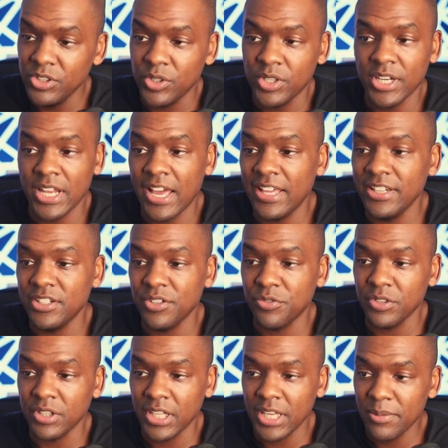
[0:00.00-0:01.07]
you can add
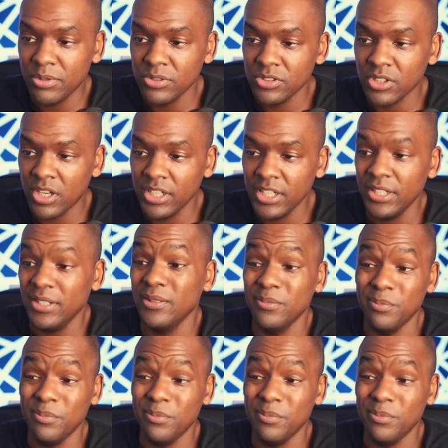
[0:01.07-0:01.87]
different labels on it,